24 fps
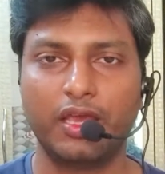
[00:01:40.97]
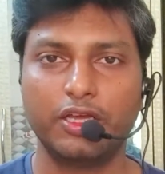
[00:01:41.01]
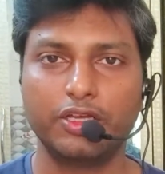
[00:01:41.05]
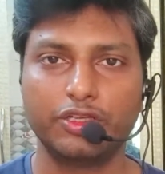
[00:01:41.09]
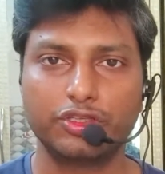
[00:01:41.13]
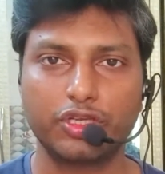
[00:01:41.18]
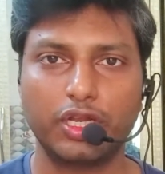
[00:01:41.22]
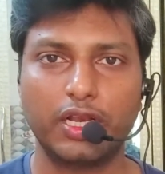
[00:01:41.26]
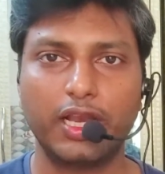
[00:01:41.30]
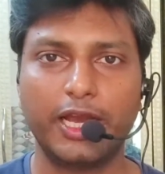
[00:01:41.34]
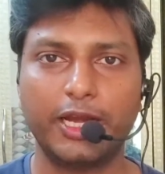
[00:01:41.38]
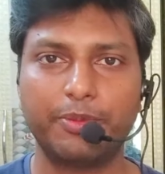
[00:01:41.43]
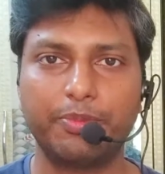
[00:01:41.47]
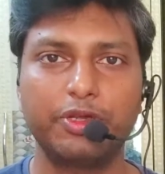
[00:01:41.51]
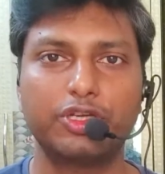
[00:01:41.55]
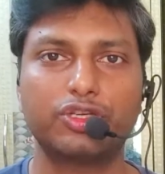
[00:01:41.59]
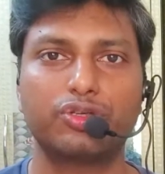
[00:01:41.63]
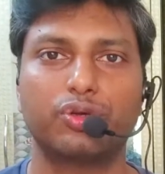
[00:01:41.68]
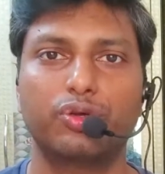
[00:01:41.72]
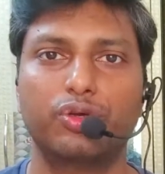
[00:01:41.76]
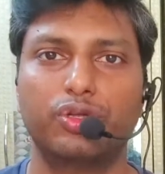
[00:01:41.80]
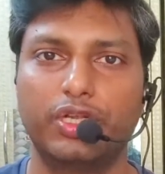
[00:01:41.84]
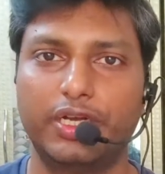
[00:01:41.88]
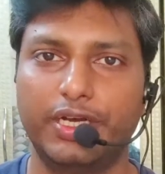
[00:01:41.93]
So let me
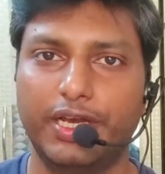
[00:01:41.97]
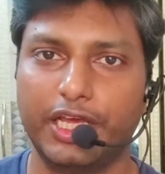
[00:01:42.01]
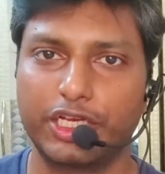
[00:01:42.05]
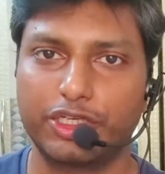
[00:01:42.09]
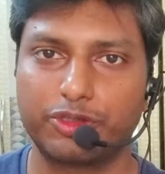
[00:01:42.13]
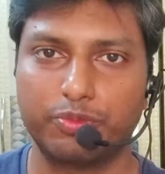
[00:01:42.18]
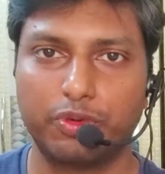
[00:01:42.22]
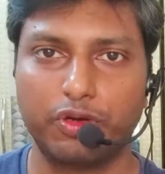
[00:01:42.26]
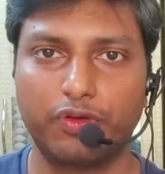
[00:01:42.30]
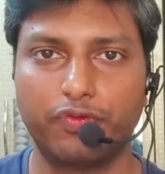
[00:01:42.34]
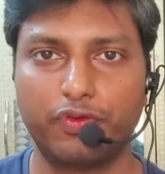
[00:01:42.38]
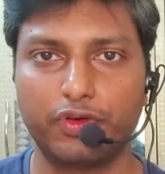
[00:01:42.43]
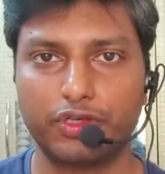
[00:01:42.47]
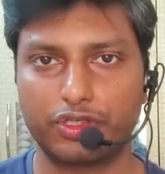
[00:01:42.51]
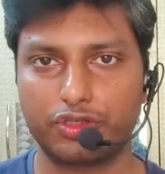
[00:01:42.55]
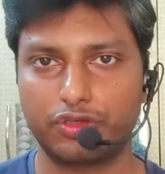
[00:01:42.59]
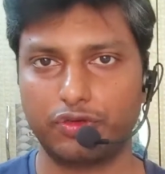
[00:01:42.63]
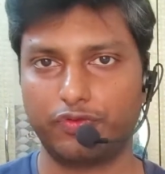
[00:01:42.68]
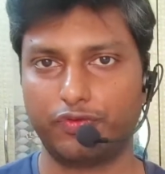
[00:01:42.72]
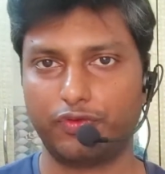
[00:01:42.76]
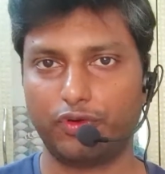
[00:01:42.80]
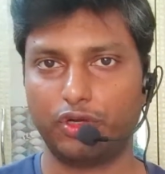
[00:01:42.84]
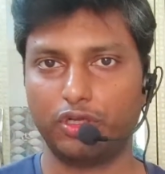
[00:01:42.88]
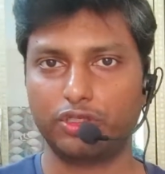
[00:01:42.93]
show you the textbook first
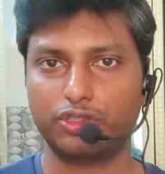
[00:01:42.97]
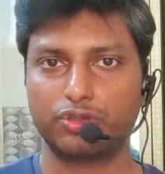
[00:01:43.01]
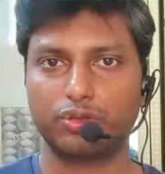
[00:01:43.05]
of all.